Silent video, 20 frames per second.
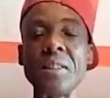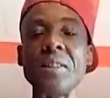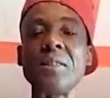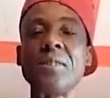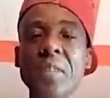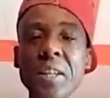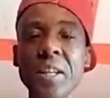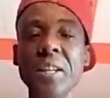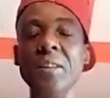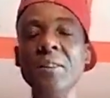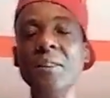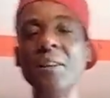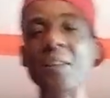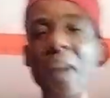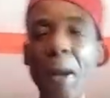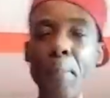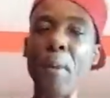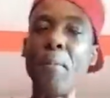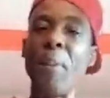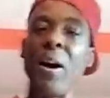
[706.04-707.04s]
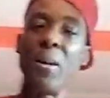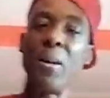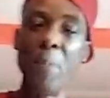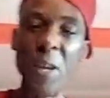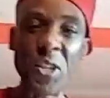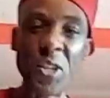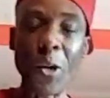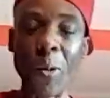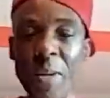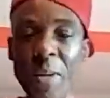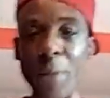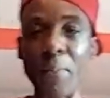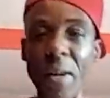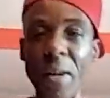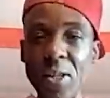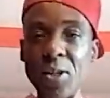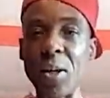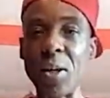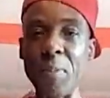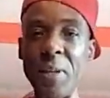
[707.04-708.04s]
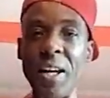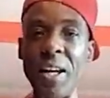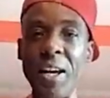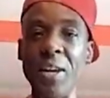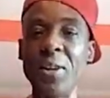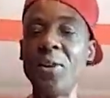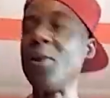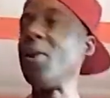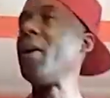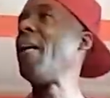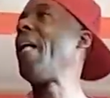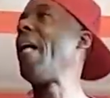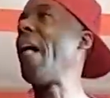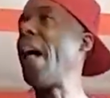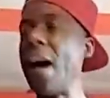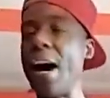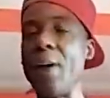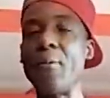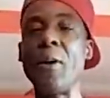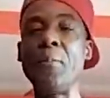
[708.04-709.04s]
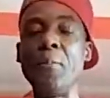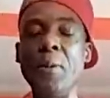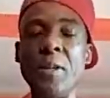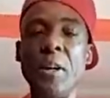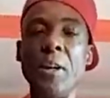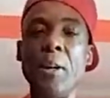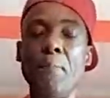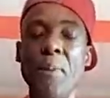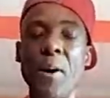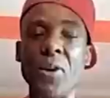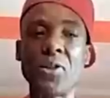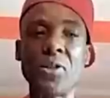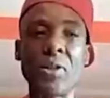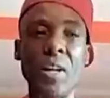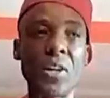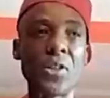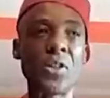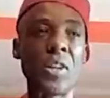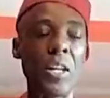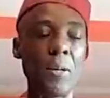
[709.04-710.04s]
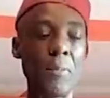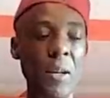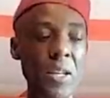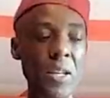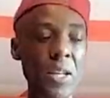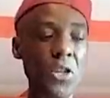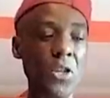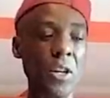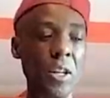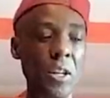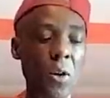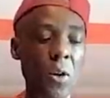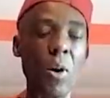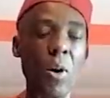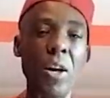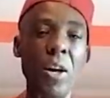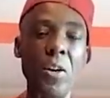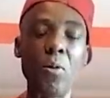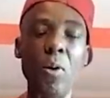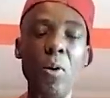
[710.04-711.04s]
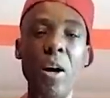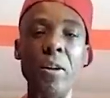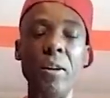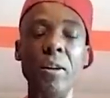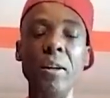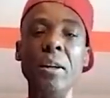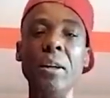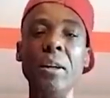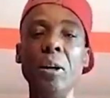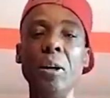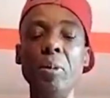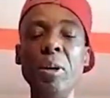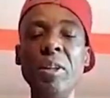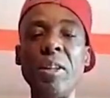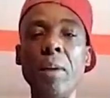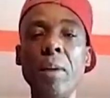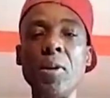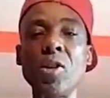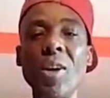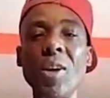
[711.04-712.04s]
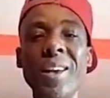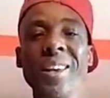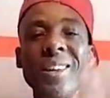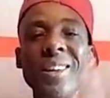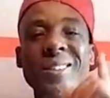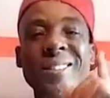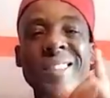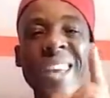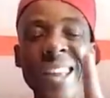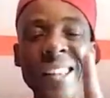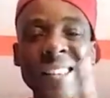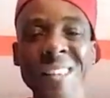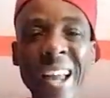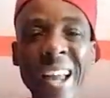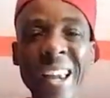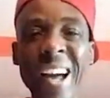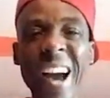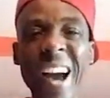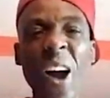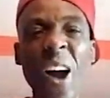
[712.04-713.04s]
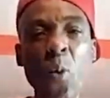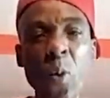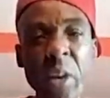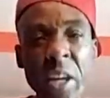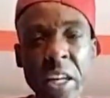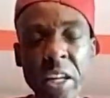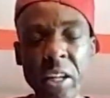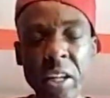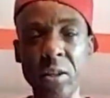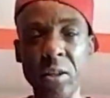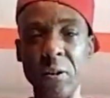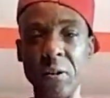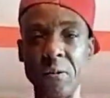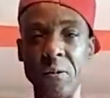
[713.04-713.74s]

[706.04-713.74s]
See, I remember the big summer the pan Gemini, you know. All right, Peter the pan Stocks and him a DJ and Guani Guani. Peter make sure I get ten dollar a week.